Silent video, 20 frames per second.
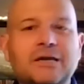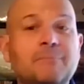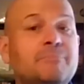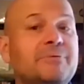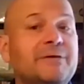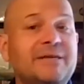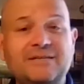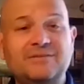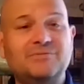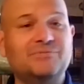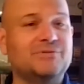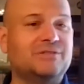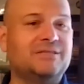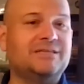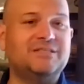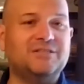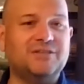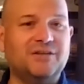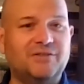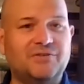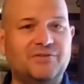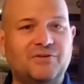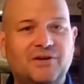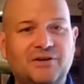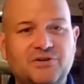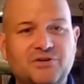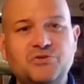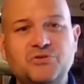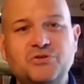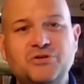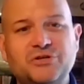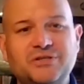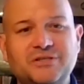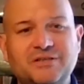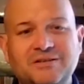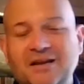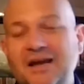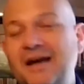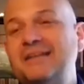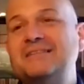compete with each other on who could
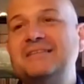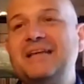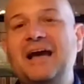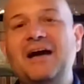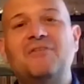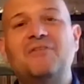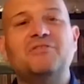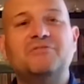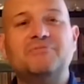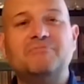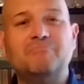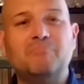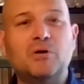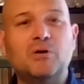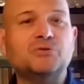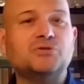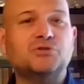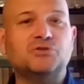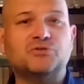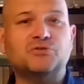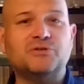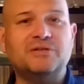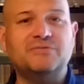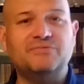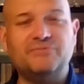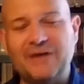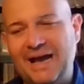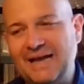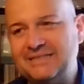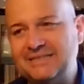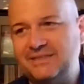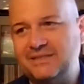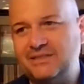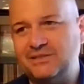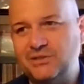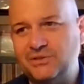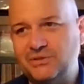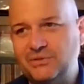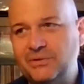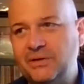cut down the most tree fastest.
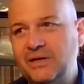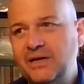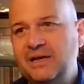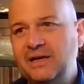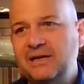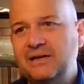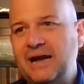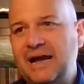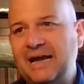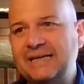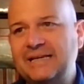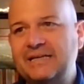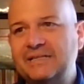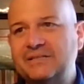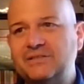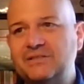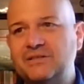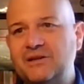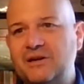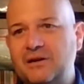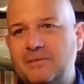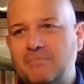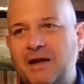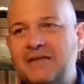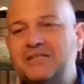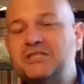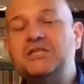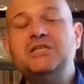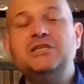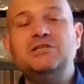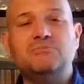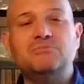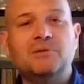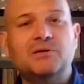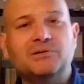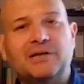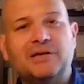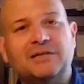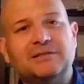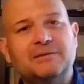So I guess their machismo
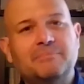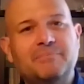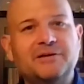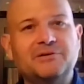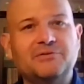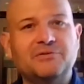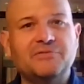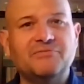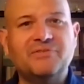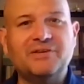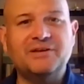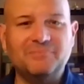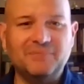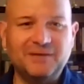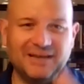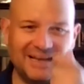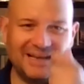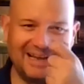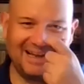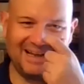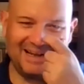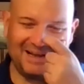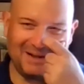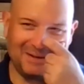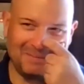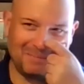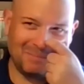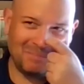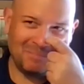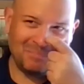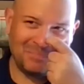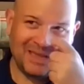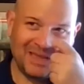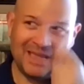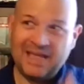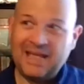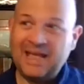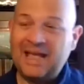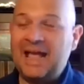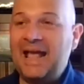got the better of them. Um,
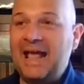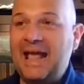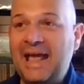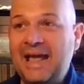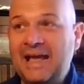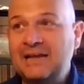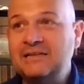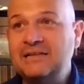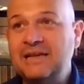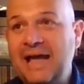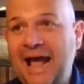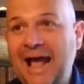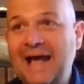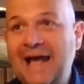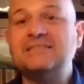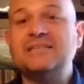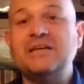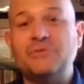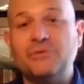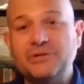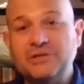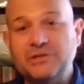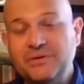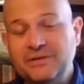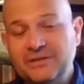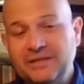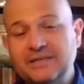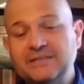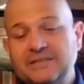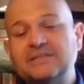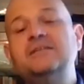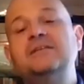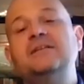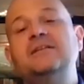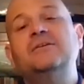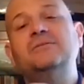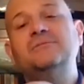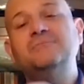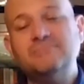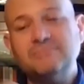and as they were doing this, you
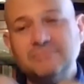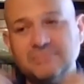know,